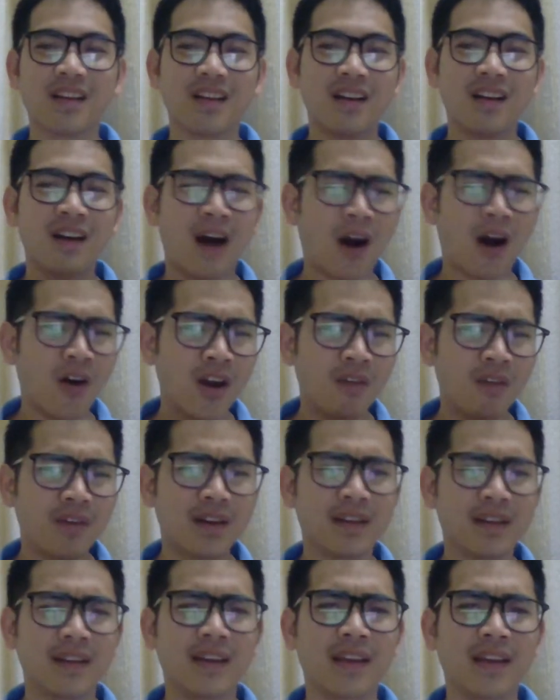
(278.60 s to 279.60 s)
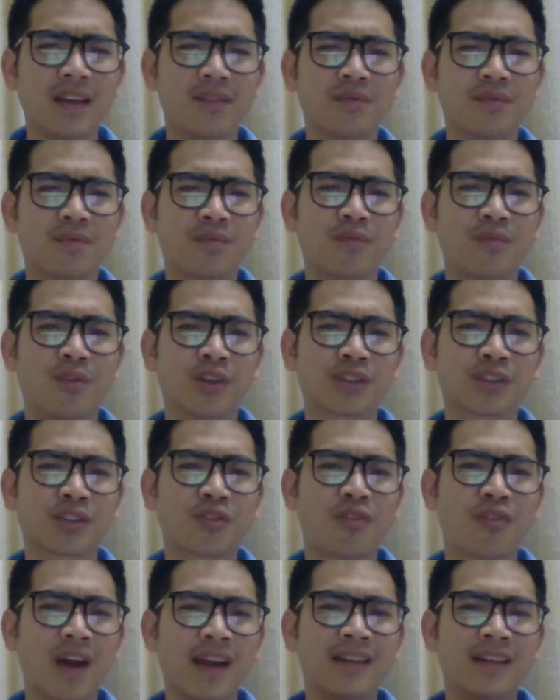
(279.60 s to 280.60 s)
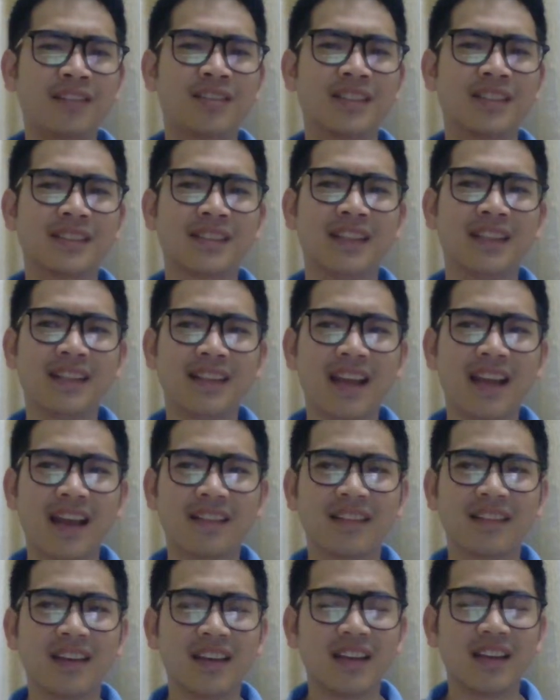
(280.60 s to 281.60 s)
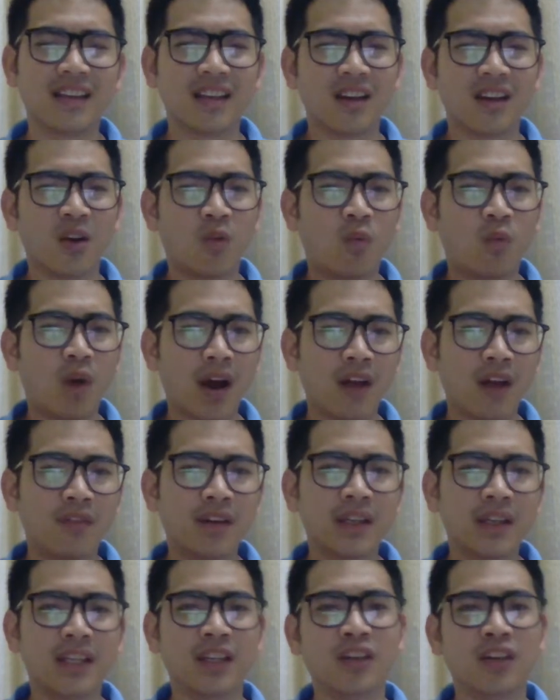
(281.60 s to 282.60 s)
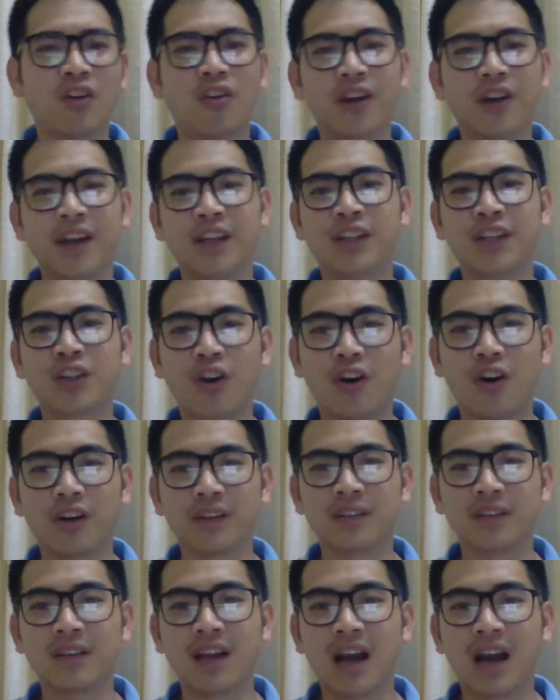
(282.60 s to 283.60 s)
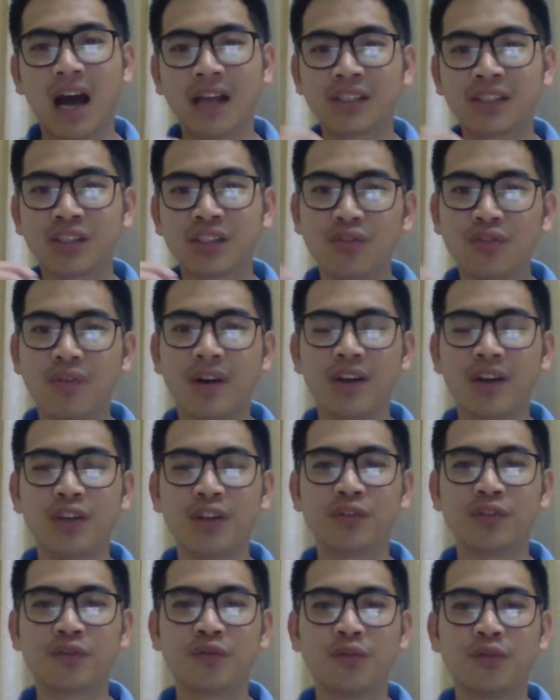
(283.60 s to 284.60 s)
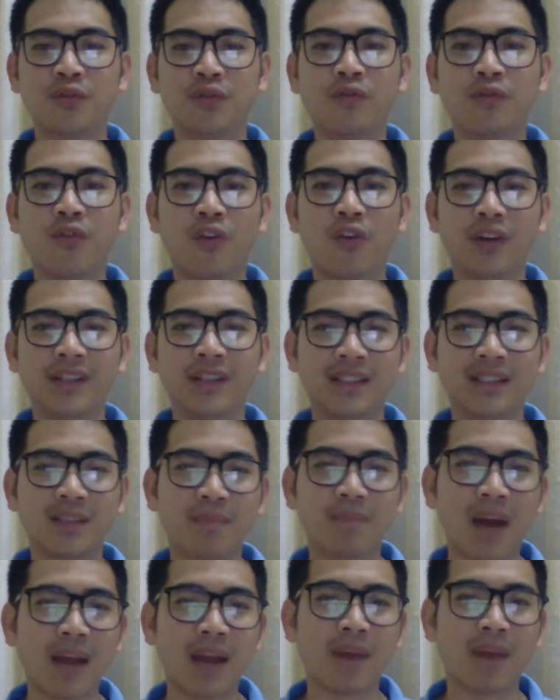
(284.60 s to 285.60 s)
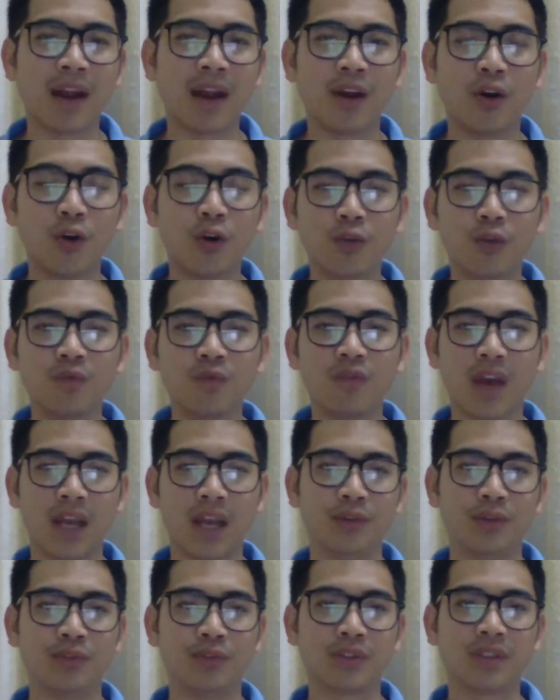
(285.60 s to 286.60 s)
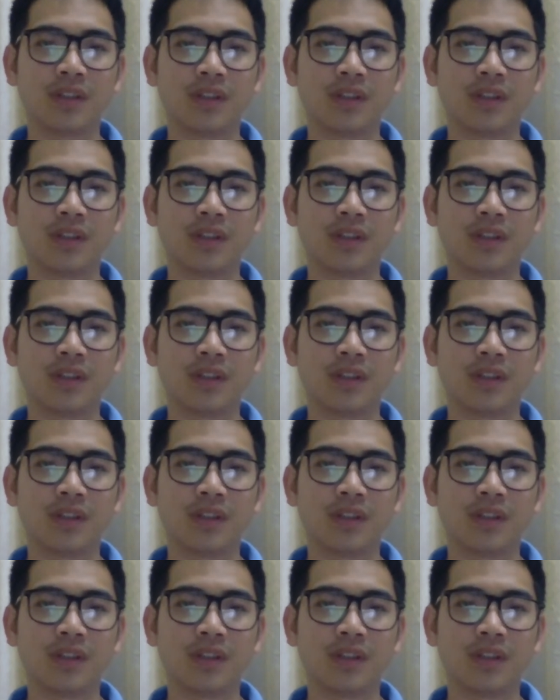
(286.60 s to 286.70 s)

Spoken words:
However, it was quite interesting that whatever he already taught are still very useful for determine my own values.